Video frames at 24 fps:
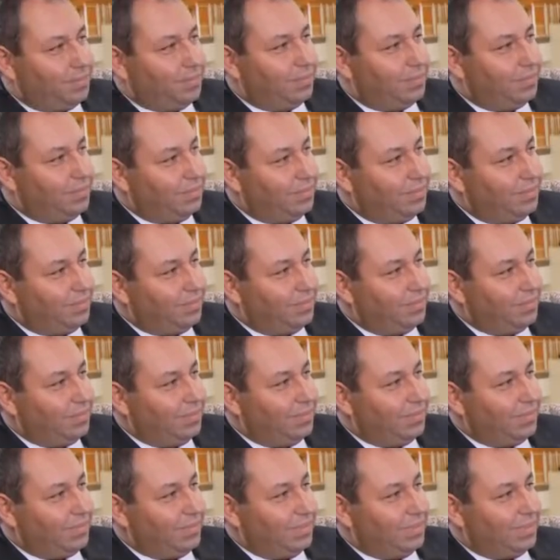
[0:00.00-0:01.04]

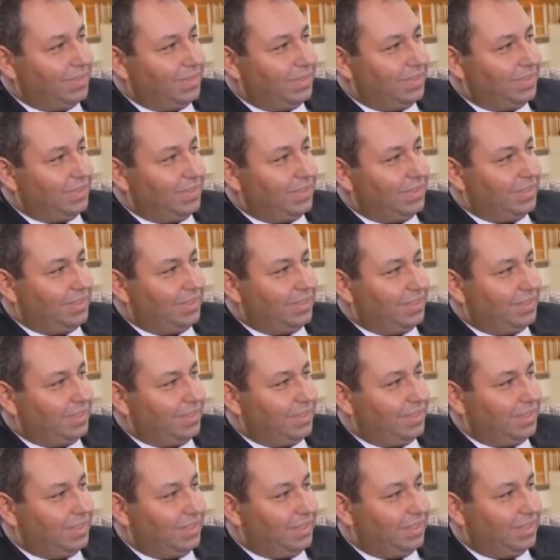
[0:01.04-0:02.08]

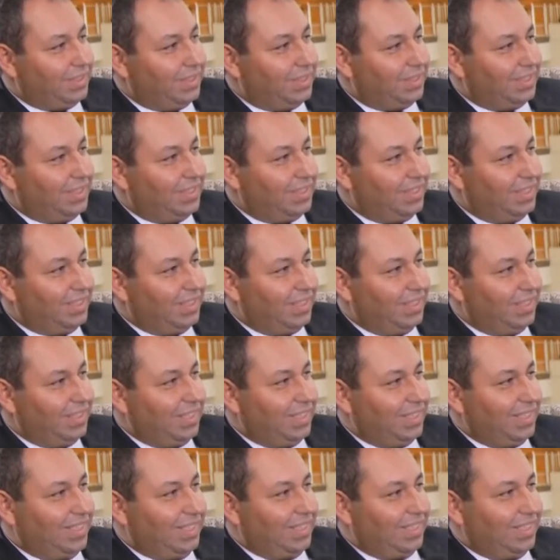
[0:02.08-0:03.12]

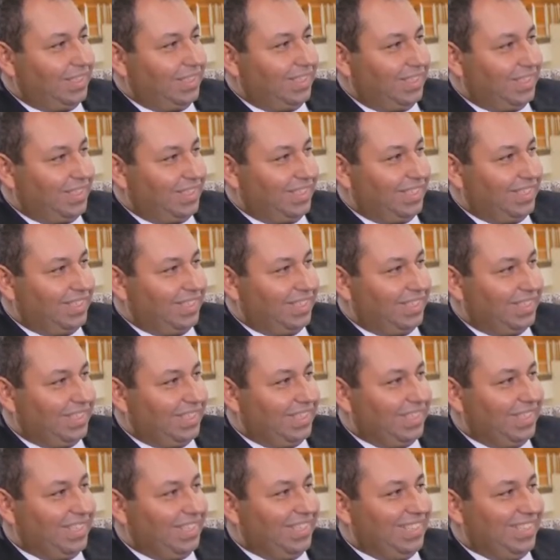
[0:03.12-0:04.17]

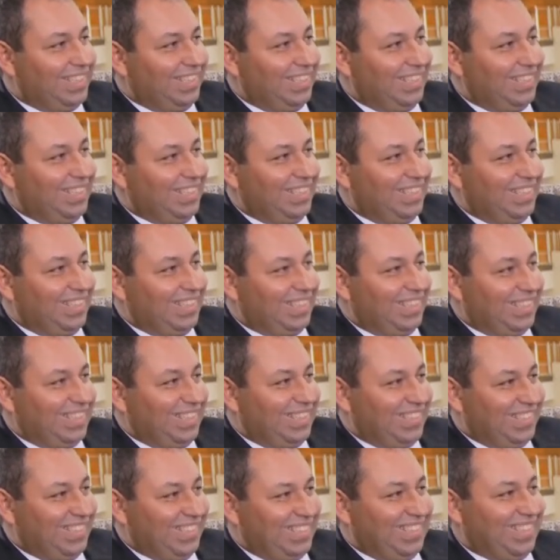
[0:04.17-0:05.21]

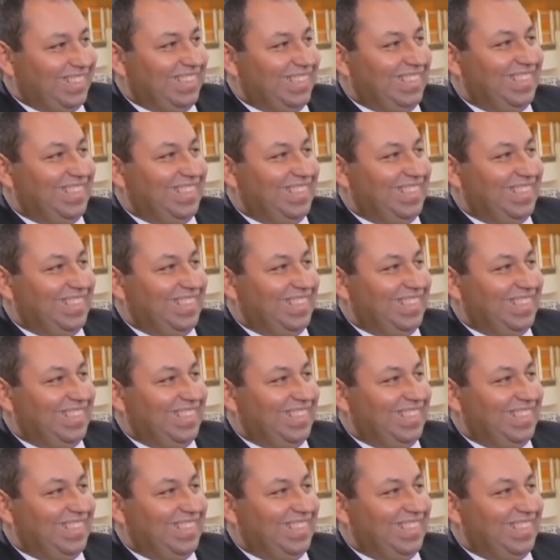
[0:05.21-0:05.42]
[no speech]